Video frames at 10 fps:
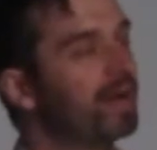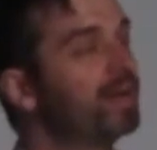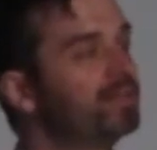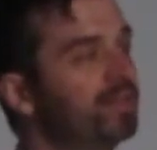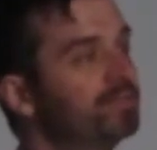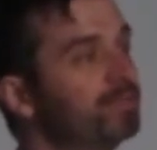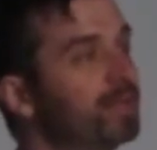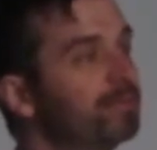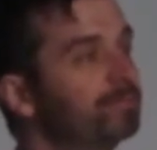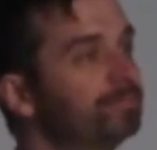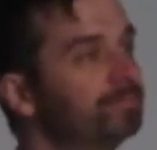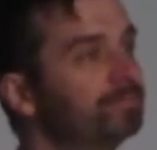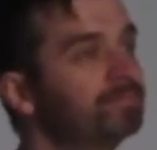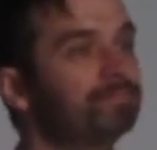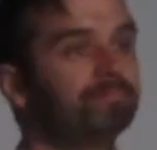God tells me.
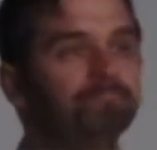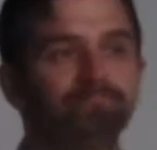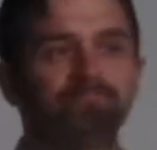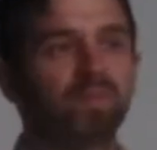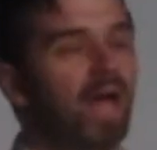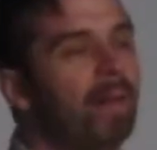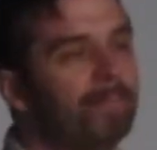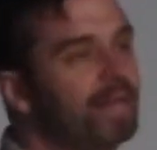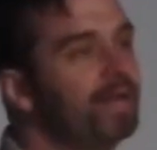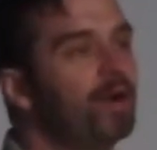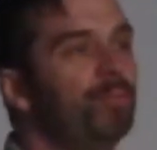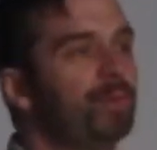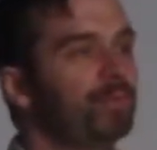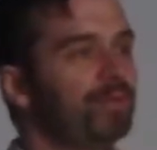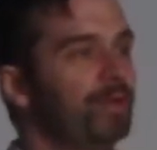I'm being
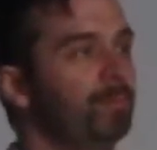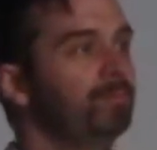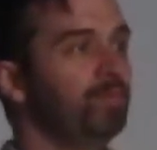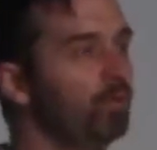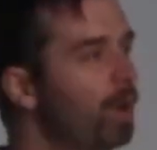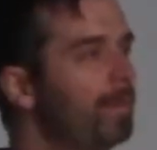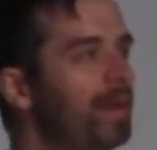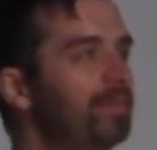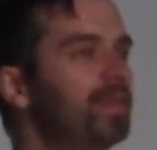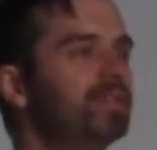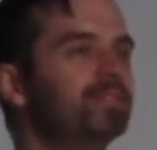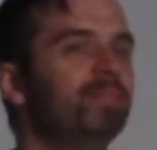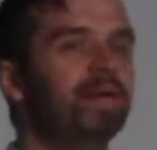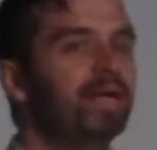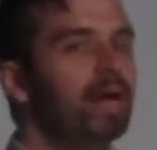open with you. You want to pay me lots of
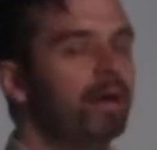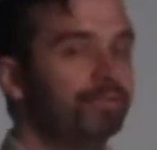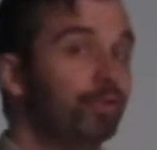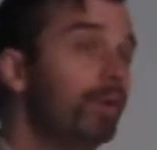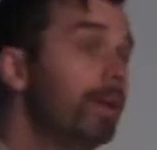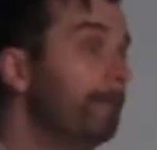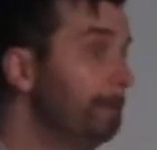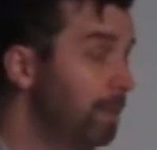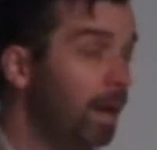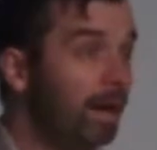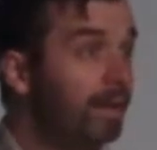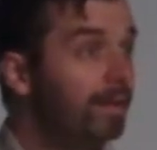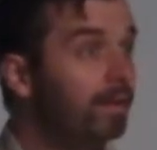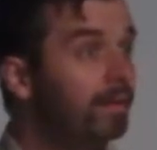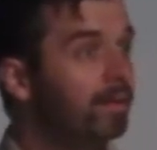money? I'll do it, but
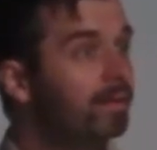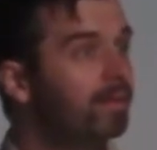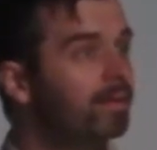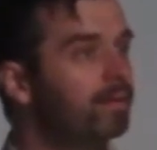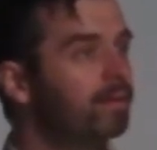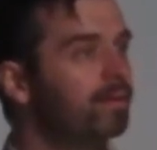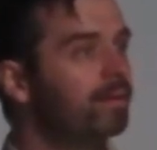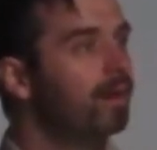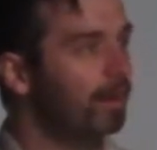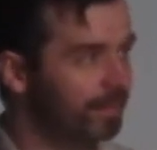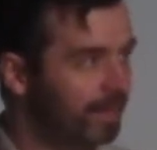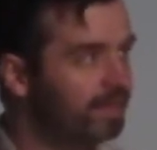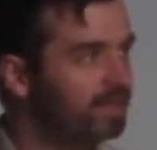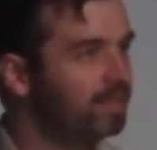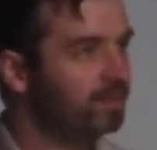I'm going to
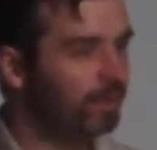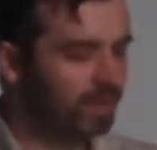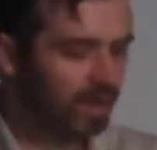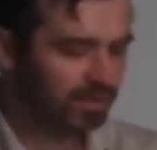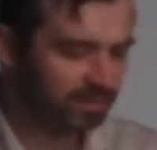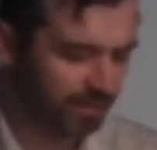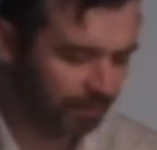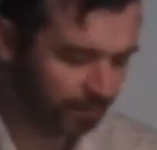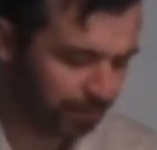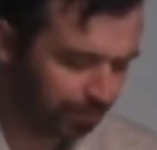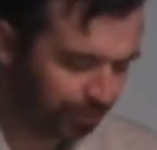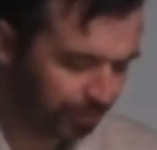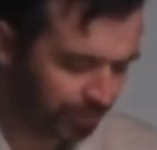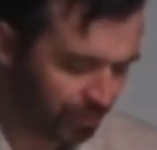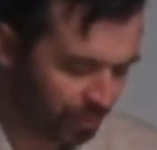tell you what God said,
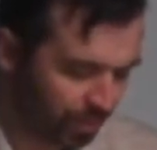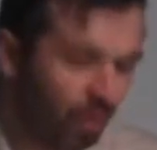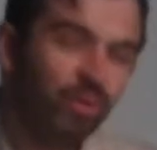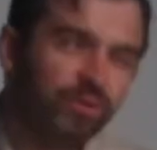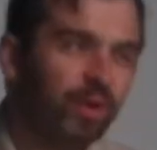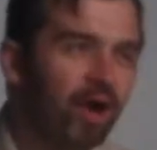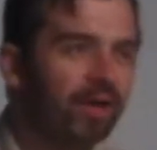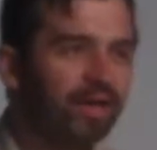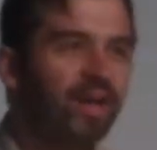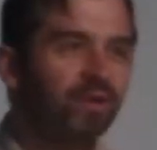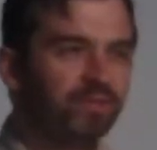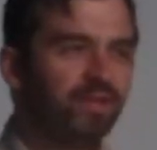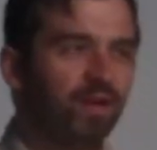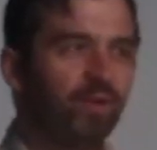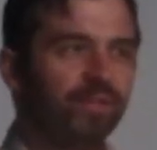which we already know is
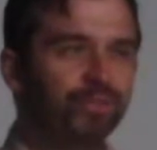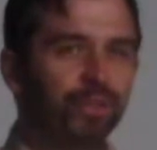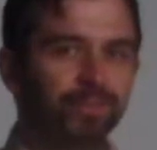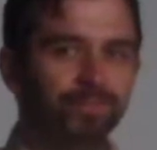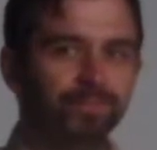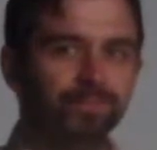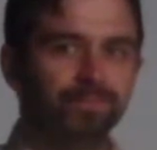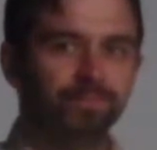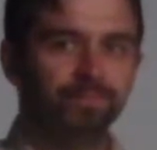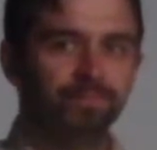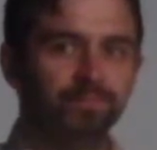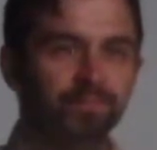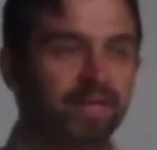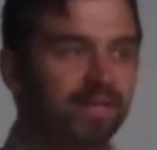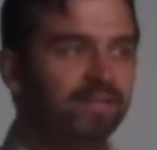not quite true,
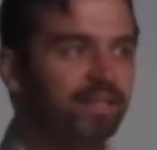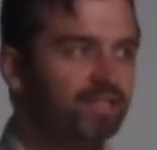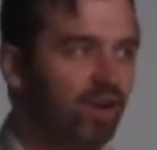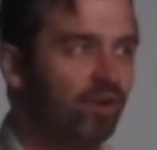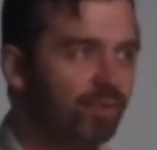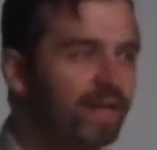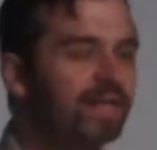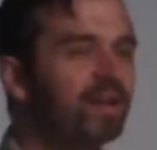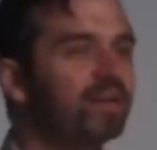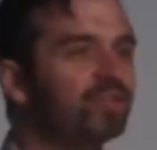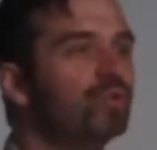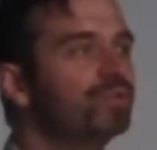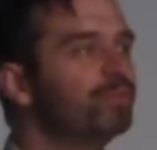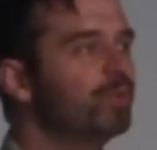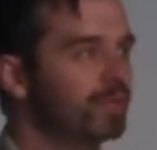because he's already not told
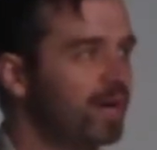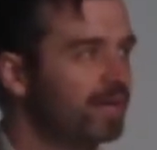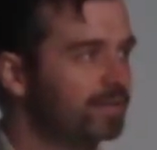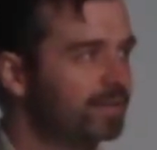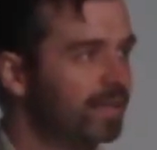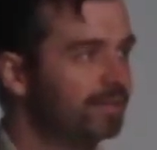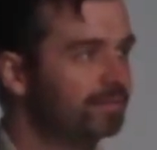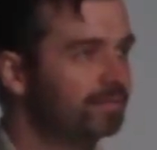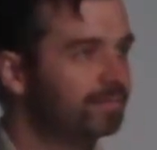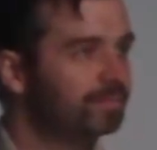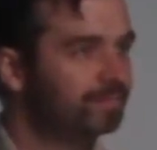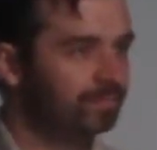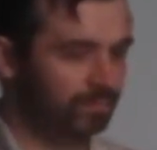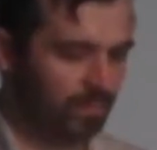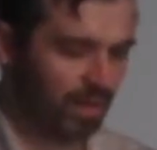them what God said.
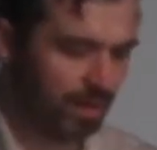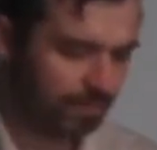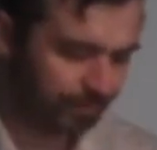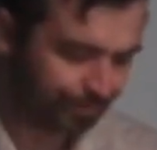Okay?